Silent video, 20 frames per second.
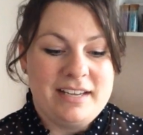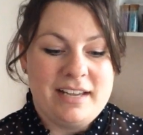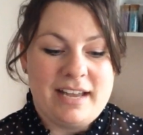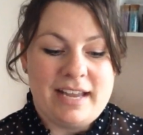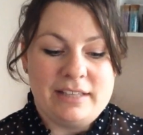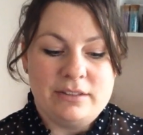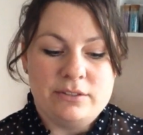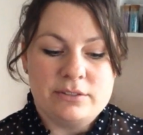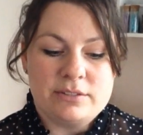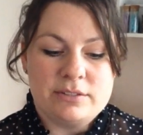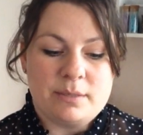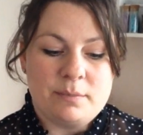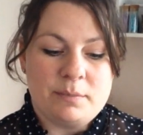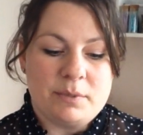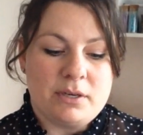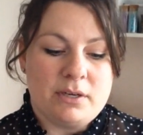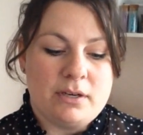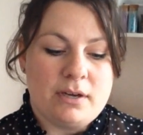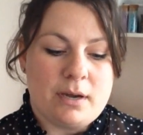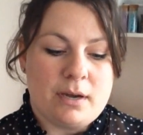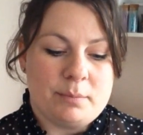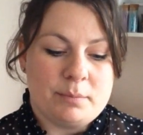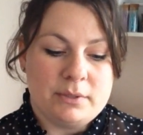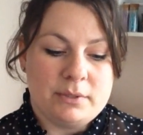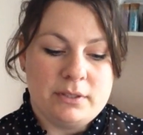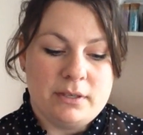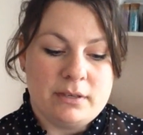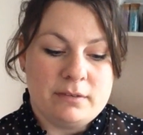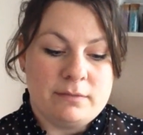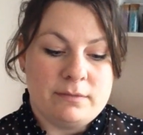I looked up a
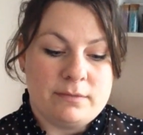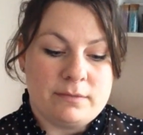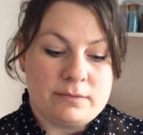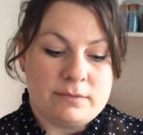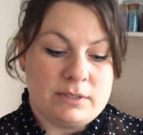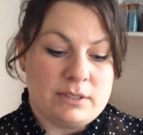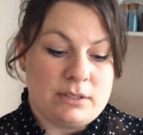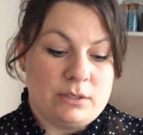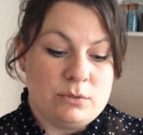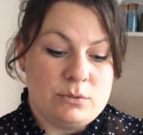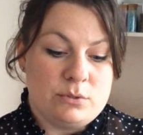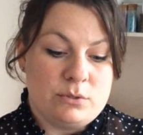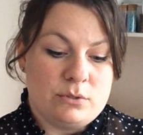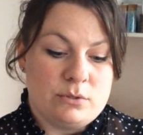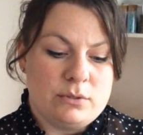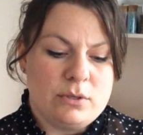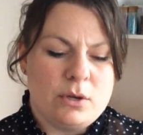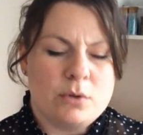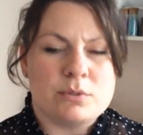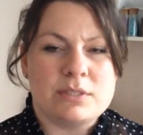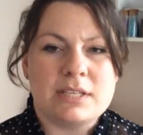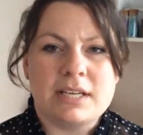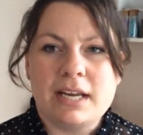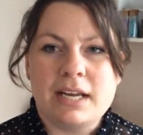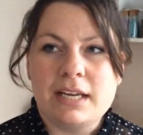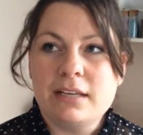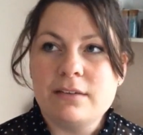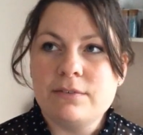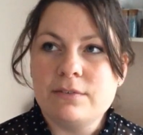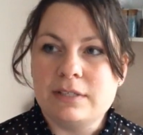couple of did I
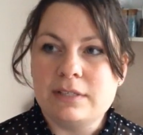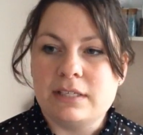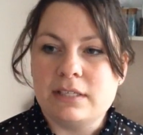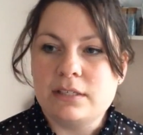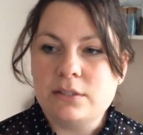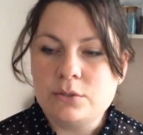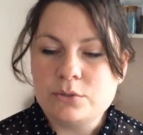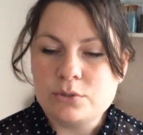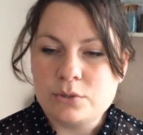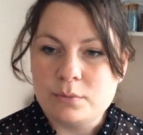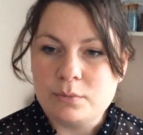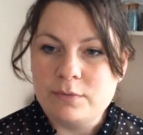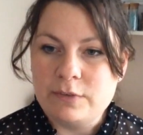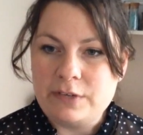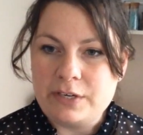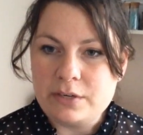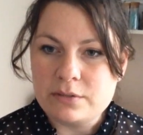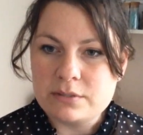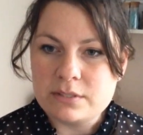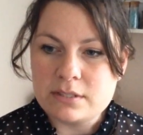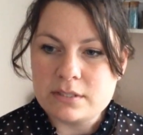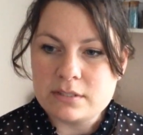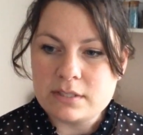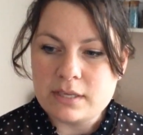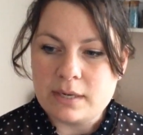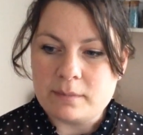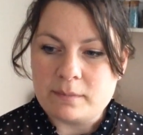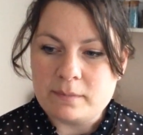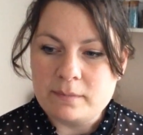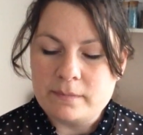even need YouTube videos this
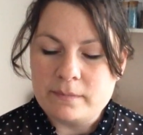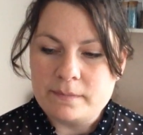time?